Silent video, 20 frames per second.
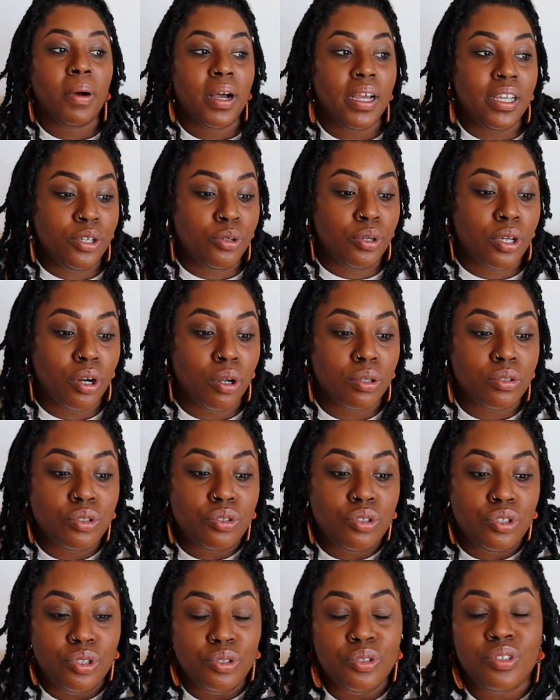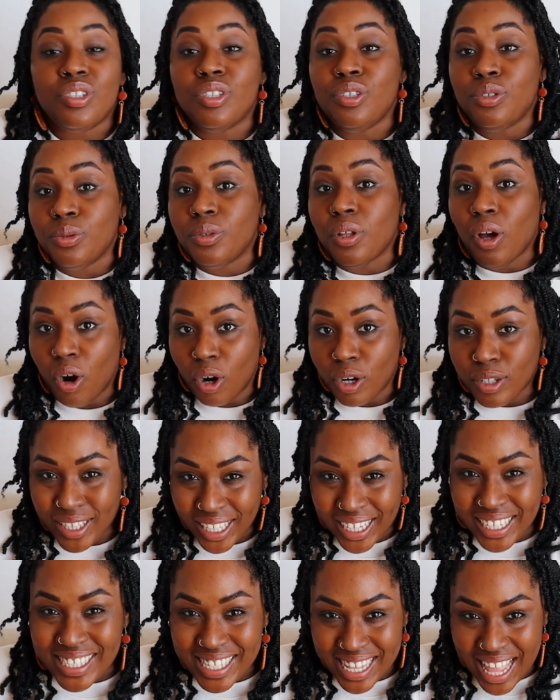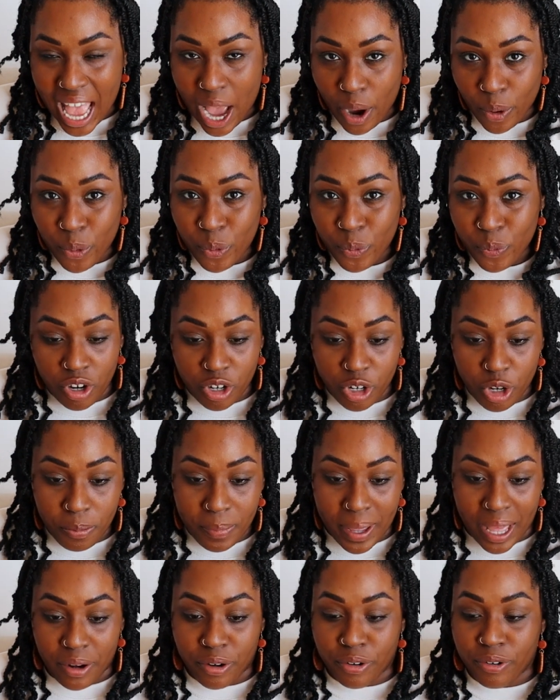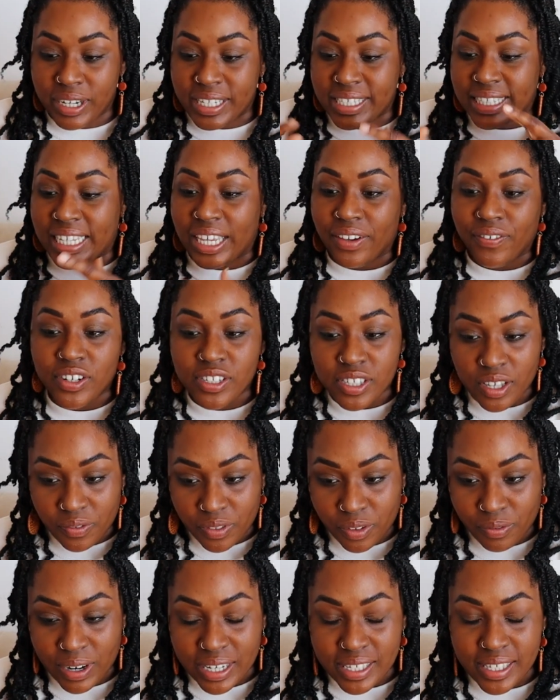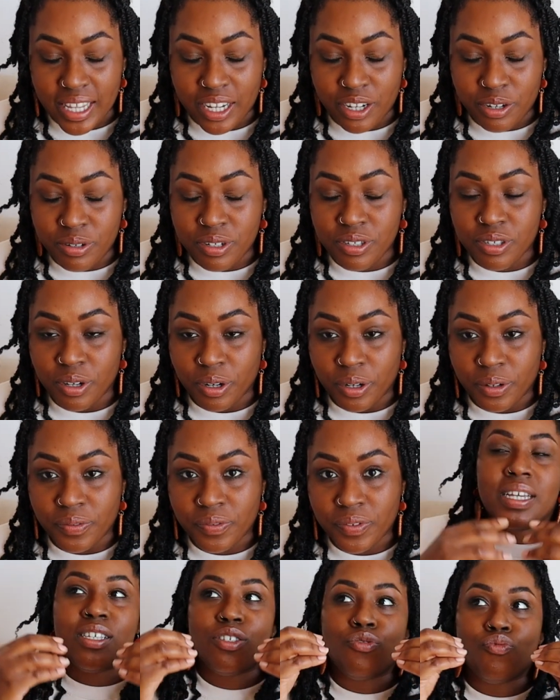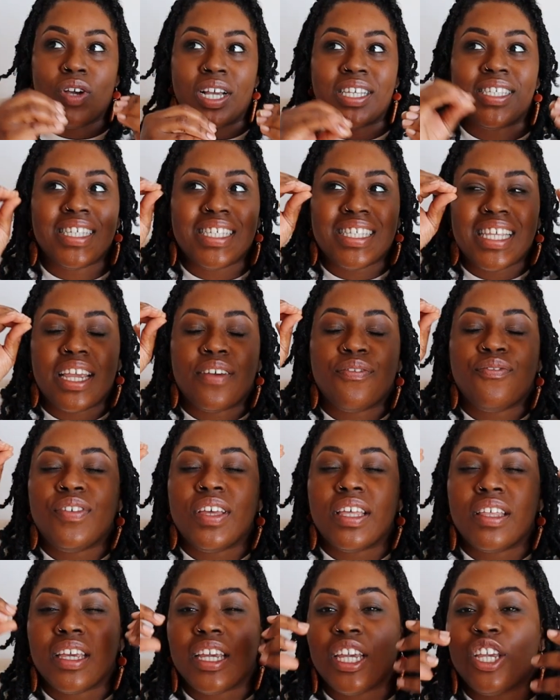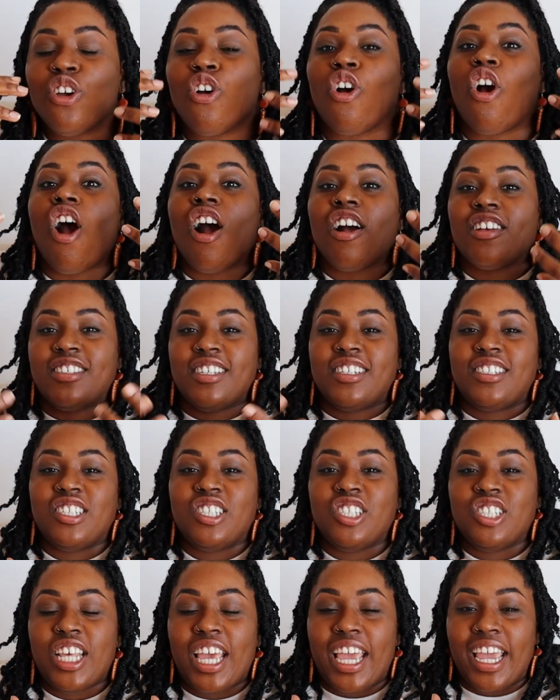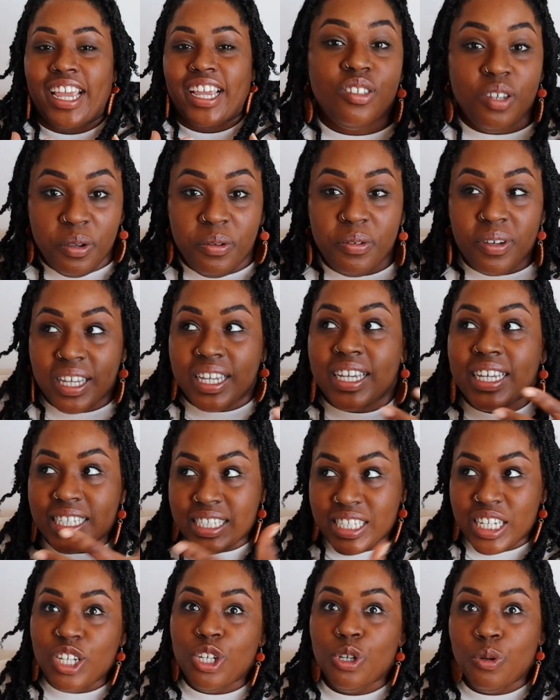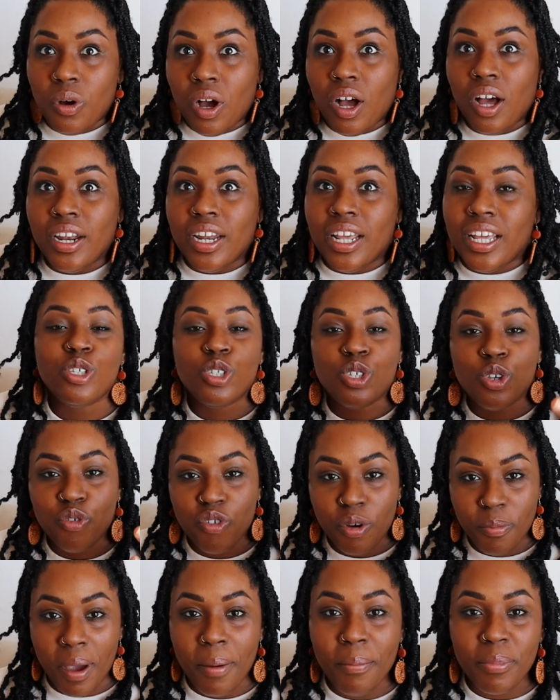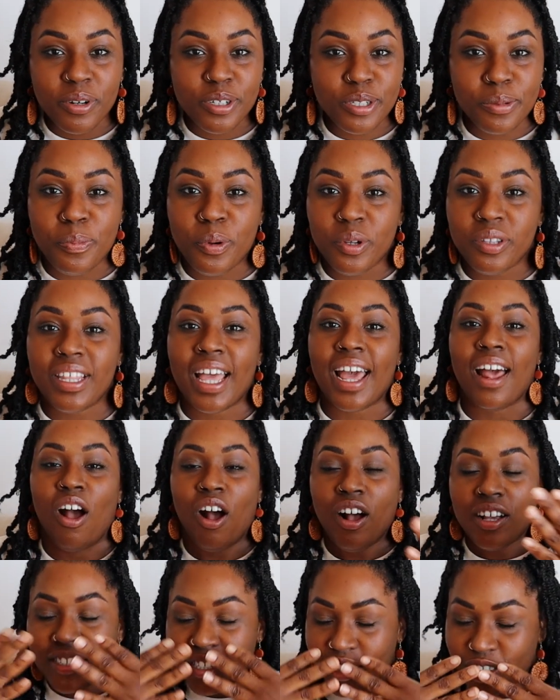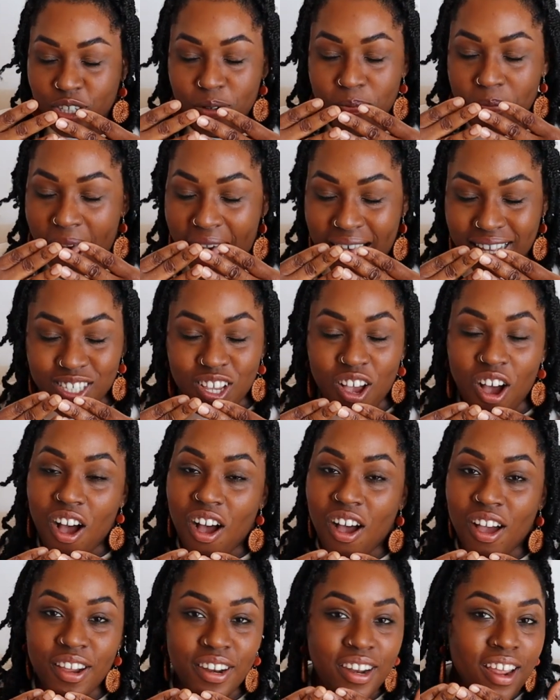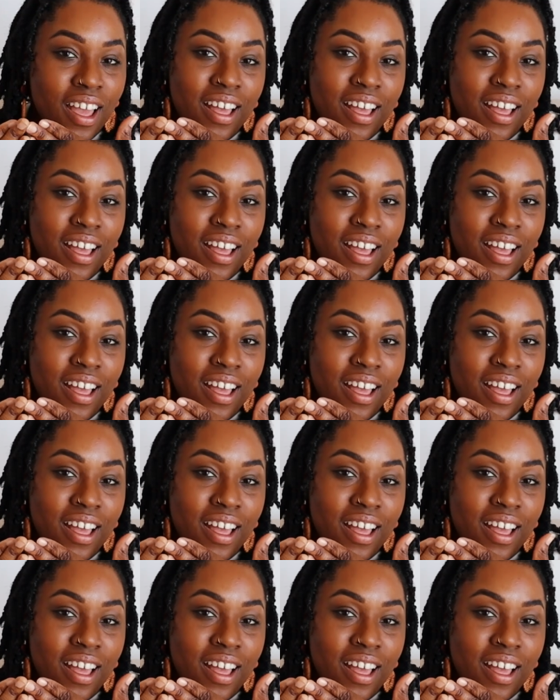But you can also choose to do the hard things now. Honor your boundaries, give yourself the rest that you deserve, because rest is like filling your oxygen tank so you can continue on. So remember to put that oxygen mask on